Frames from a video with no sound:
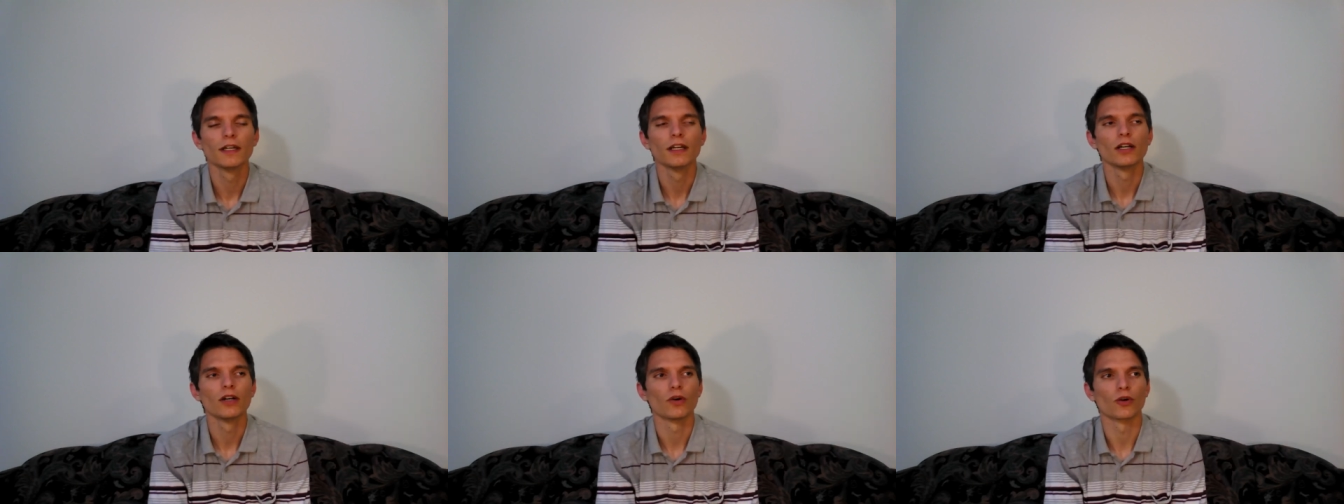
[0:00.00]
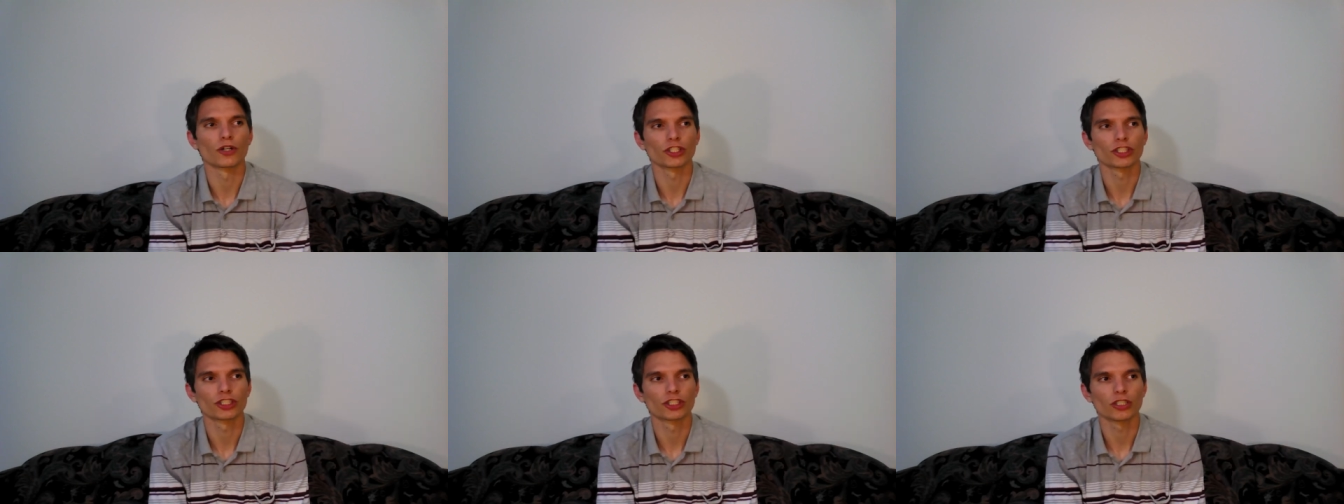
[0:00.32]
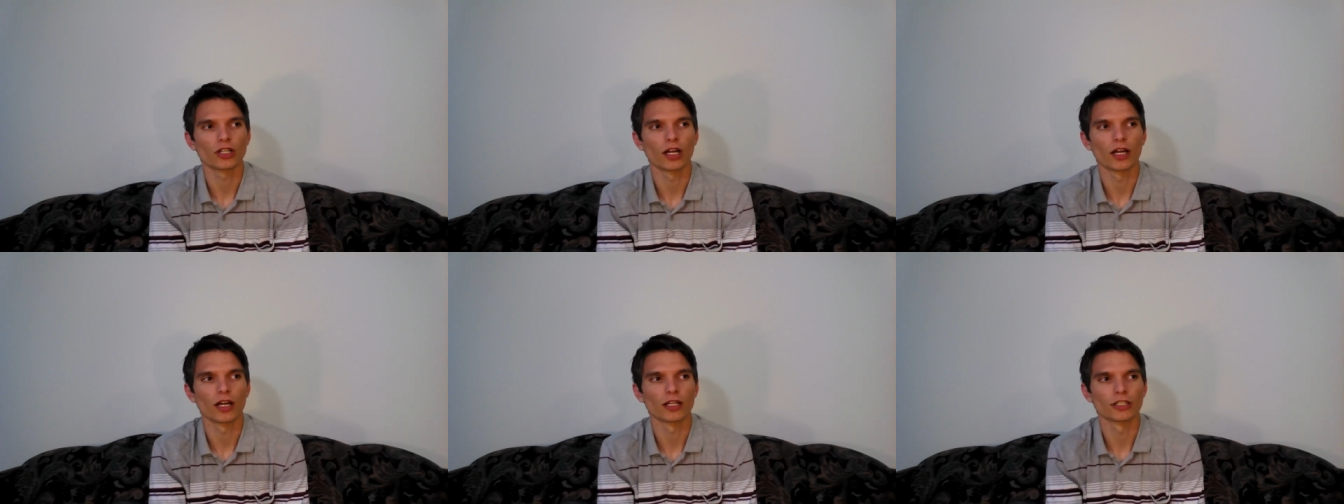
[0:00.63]
or sh
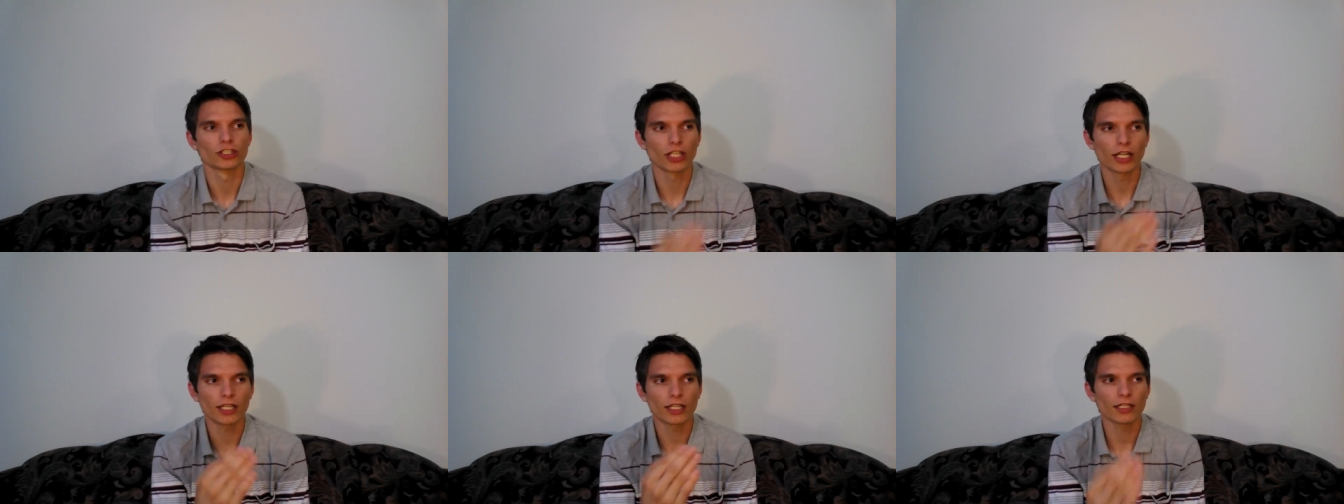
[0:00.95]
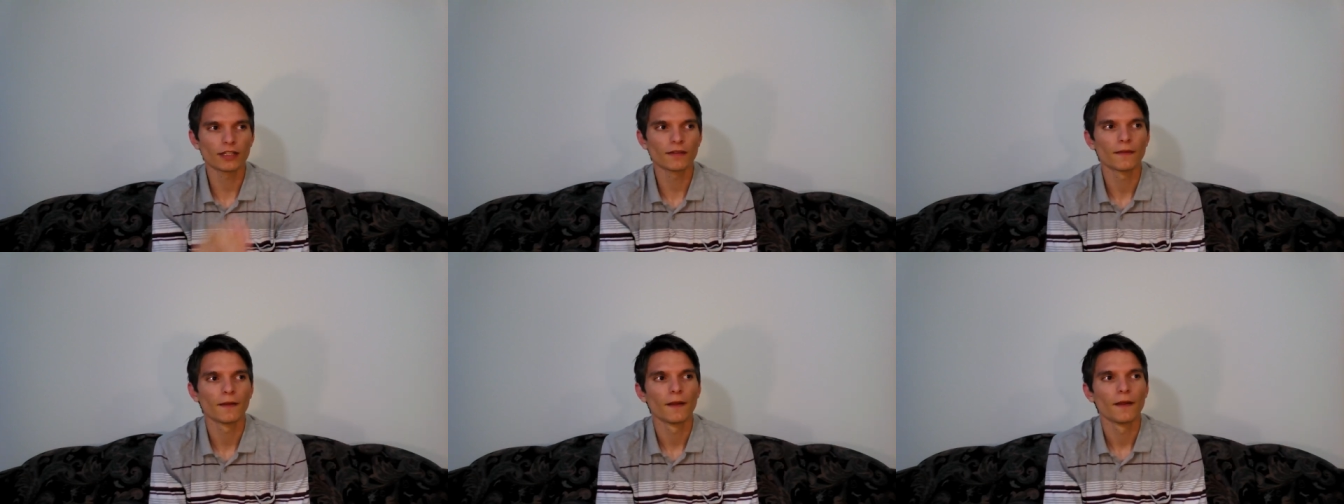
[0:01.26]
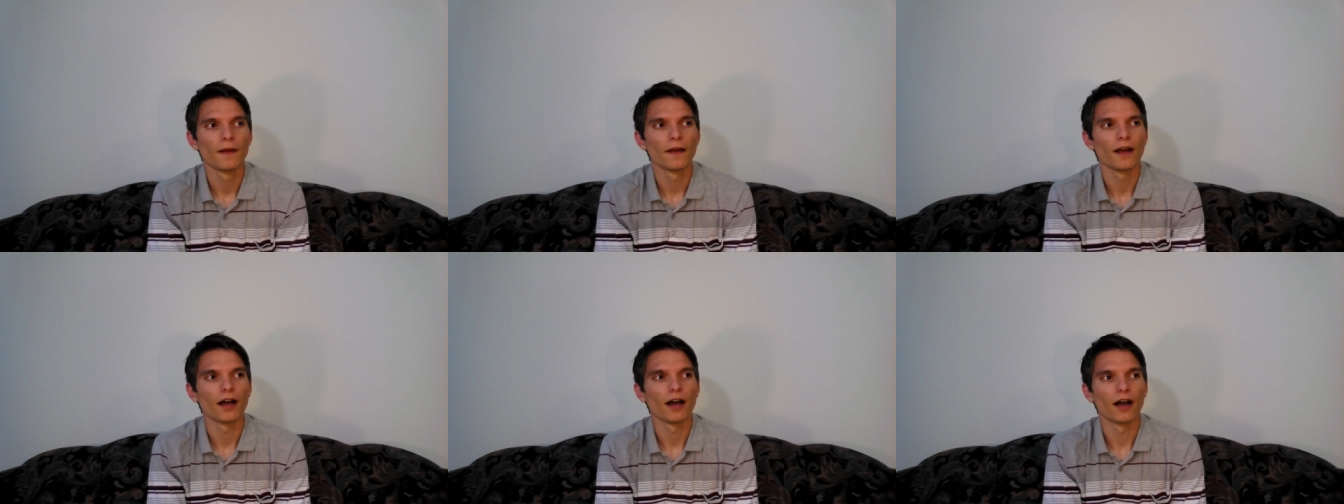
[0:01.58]
uh, shaken.
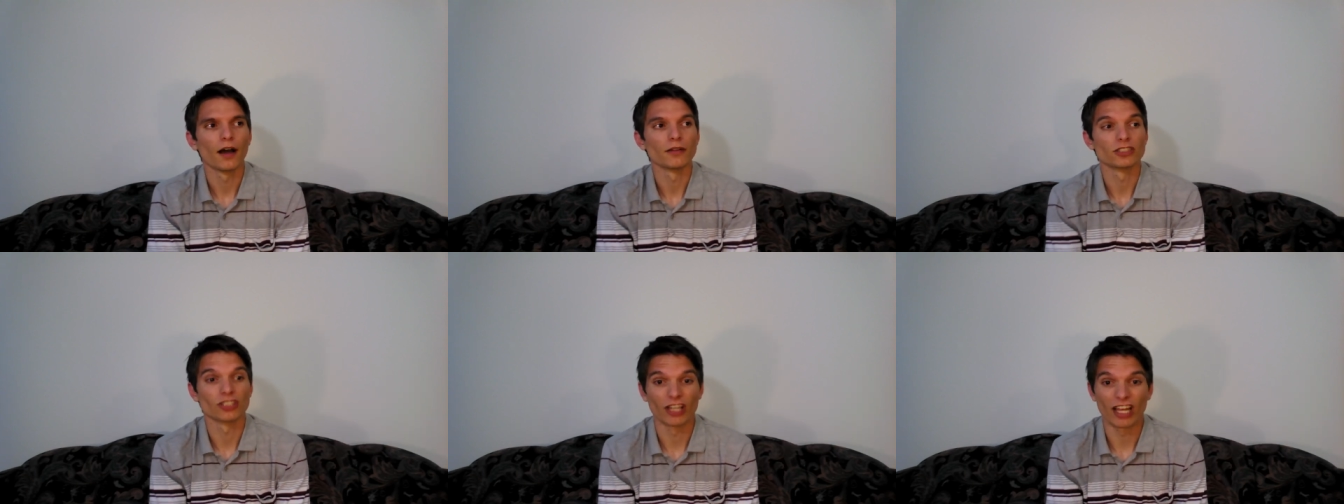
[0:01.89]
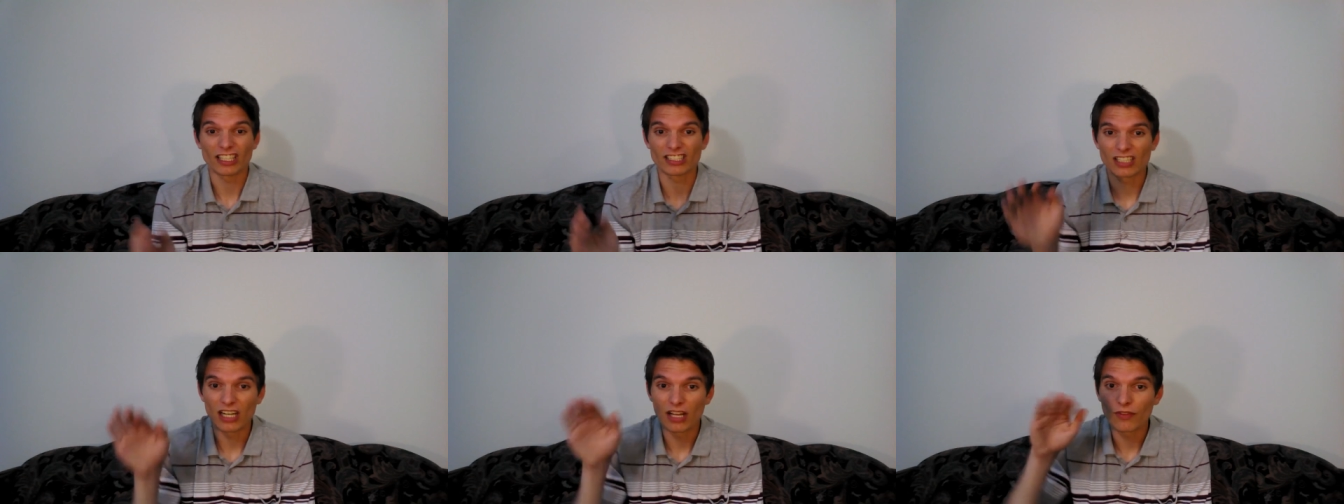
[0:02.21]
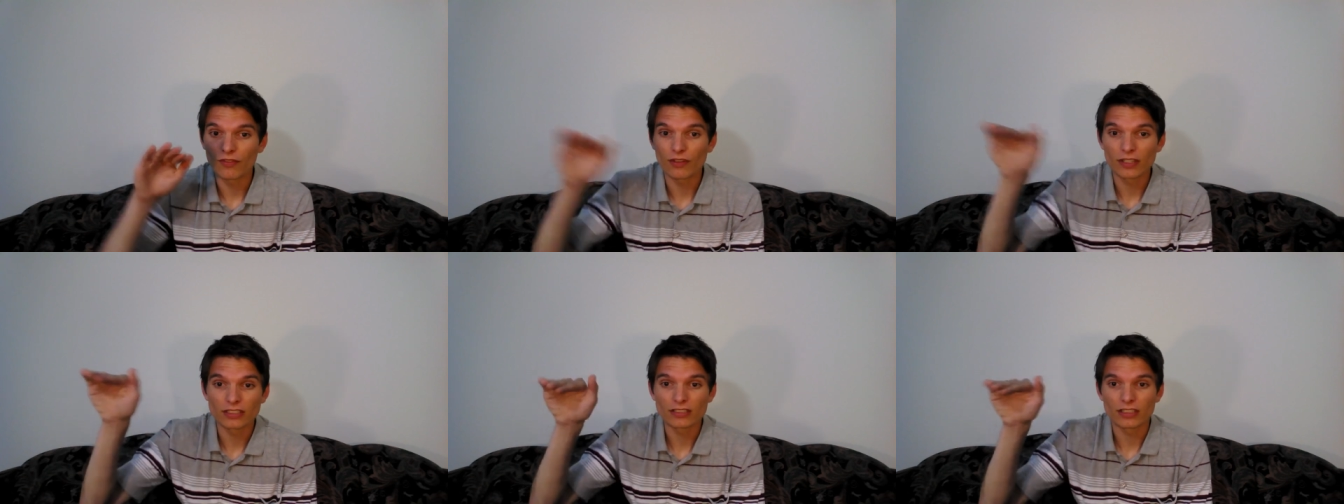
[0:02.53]
Uh, so that's an
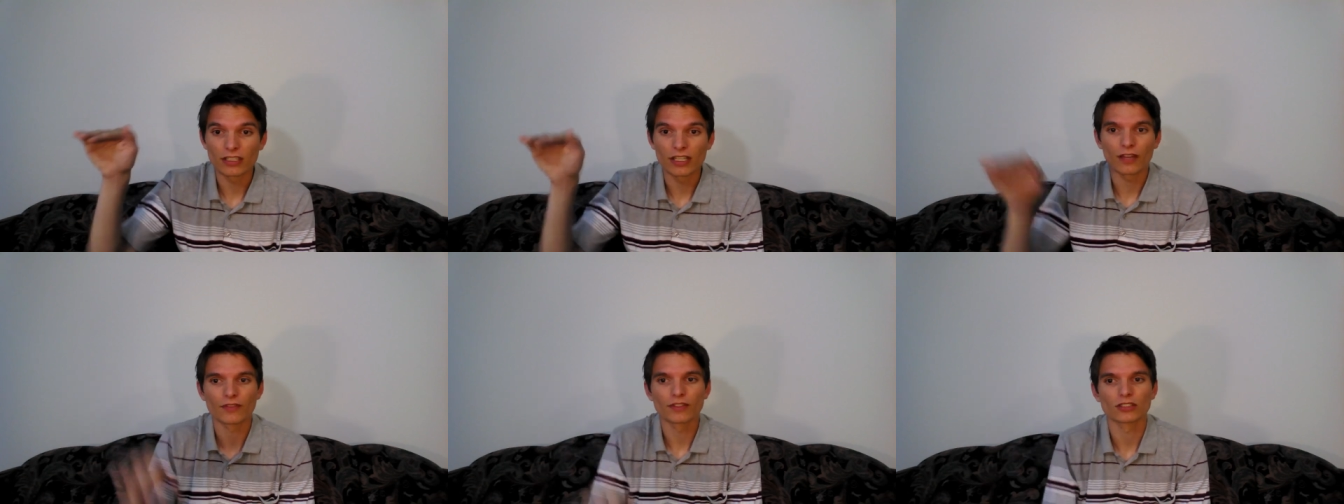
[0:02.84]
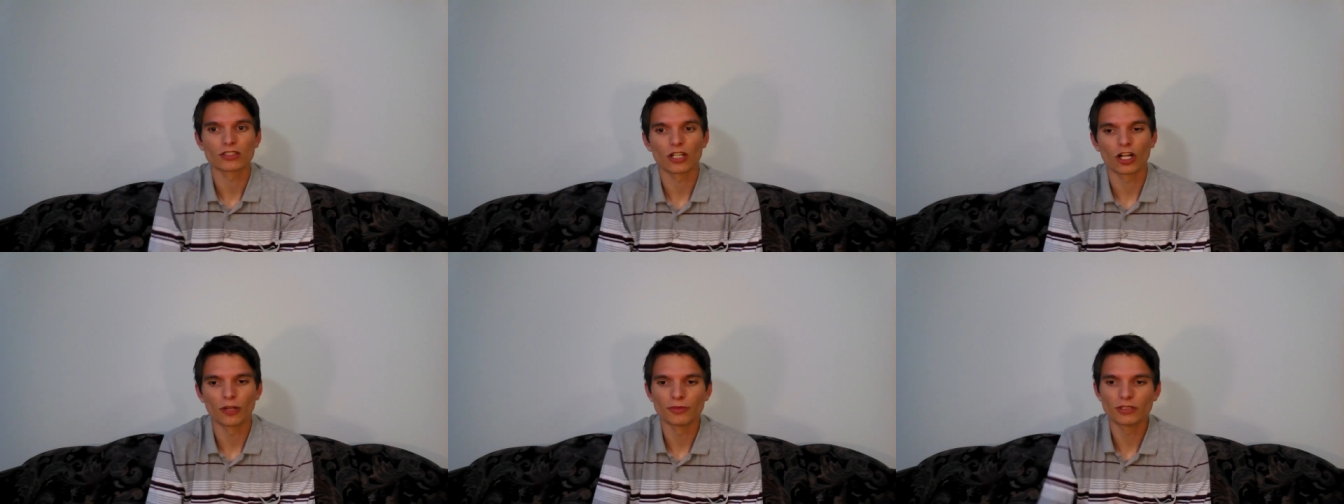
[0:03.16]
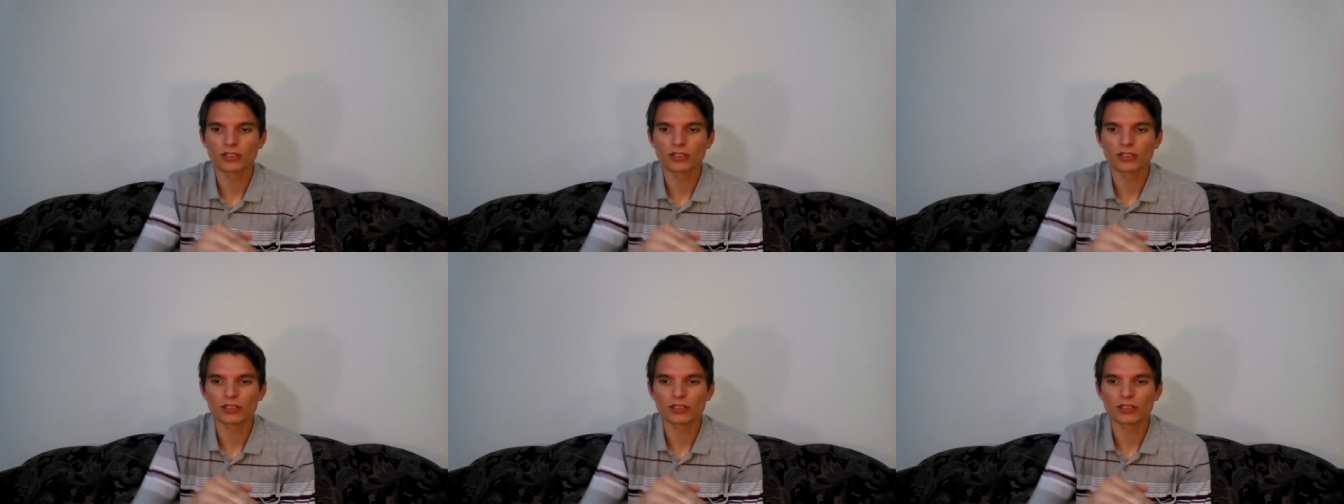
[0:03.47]
evidence in the evidence column.